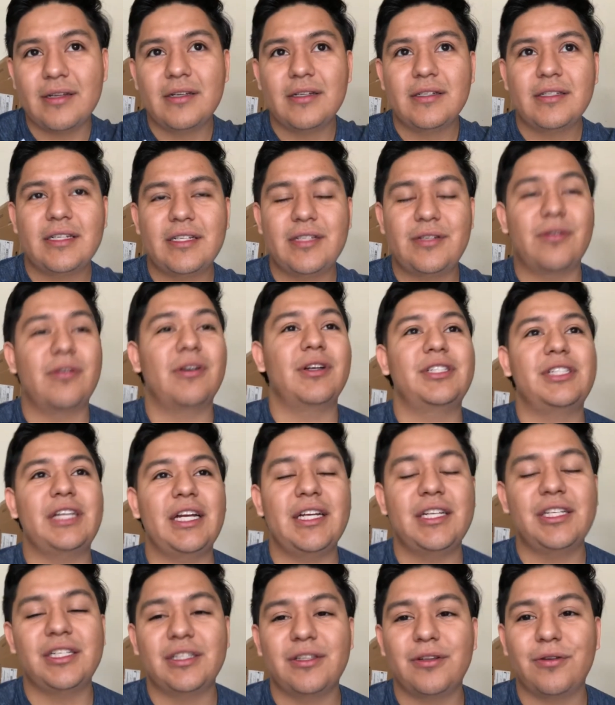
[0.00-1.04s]
since you are
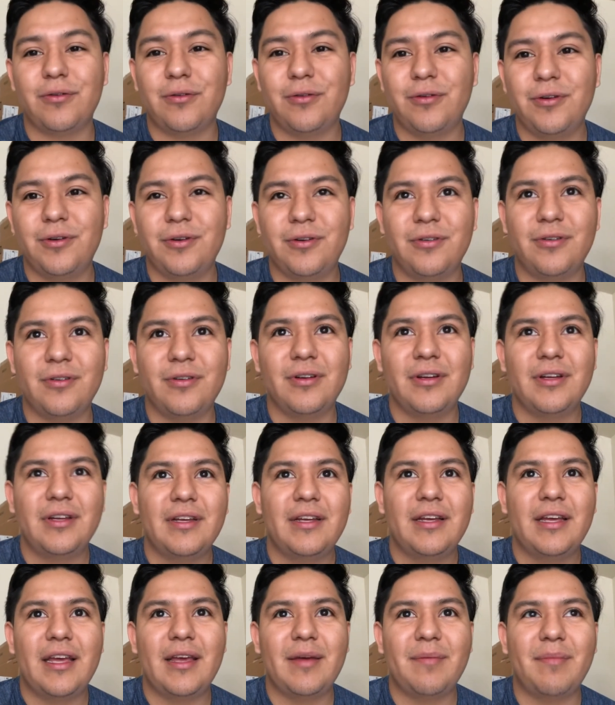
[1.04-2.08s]
changing the oil,
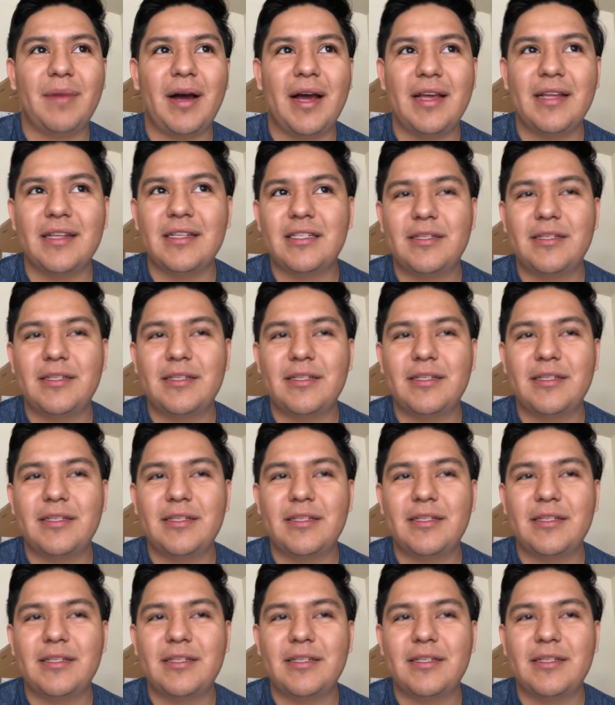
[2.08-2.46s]
it might